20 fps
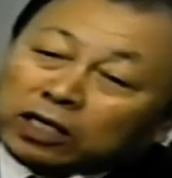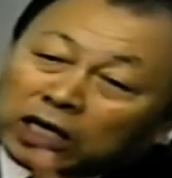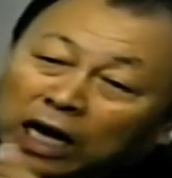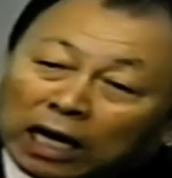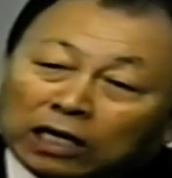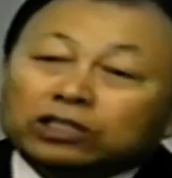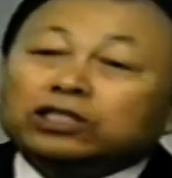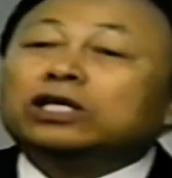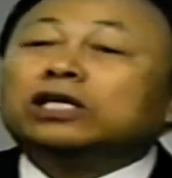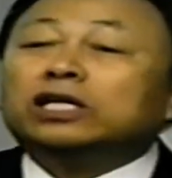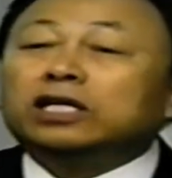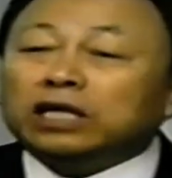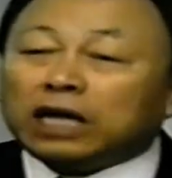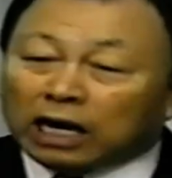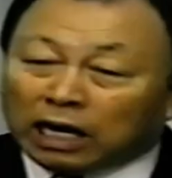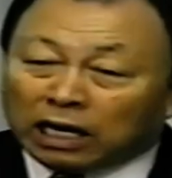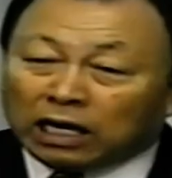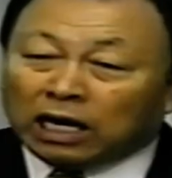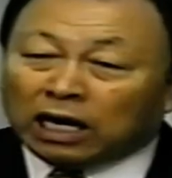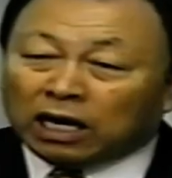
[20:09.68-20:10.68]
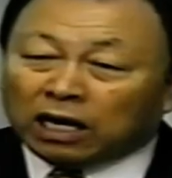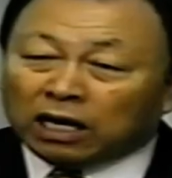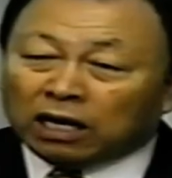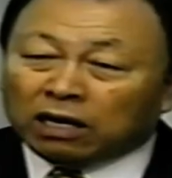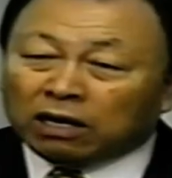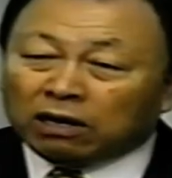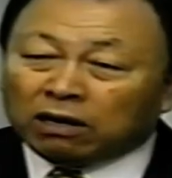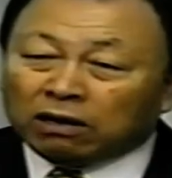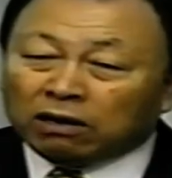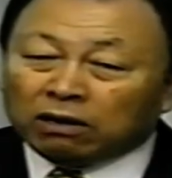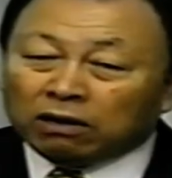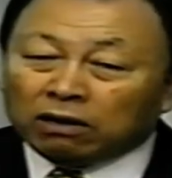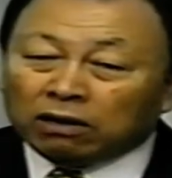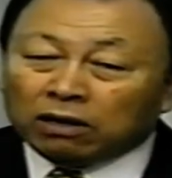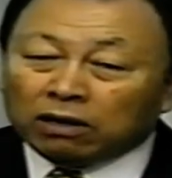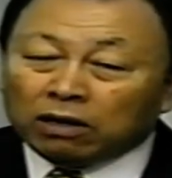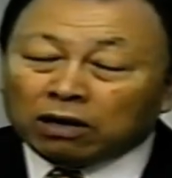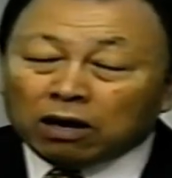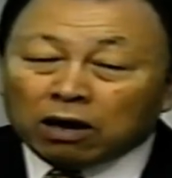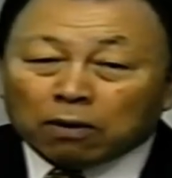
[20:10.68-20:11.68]
machine to
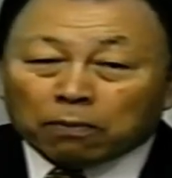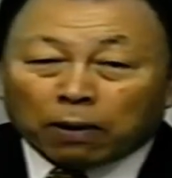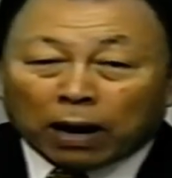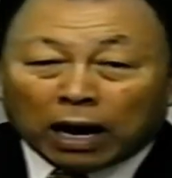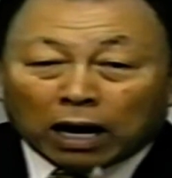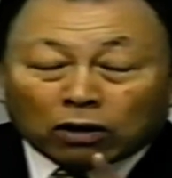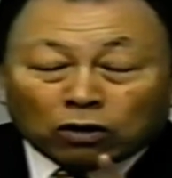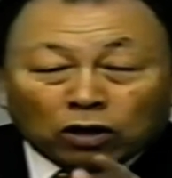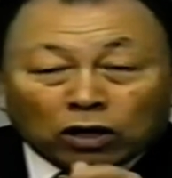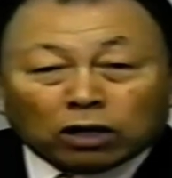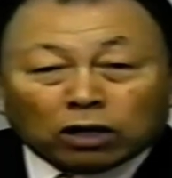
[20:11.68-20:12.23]
crack it.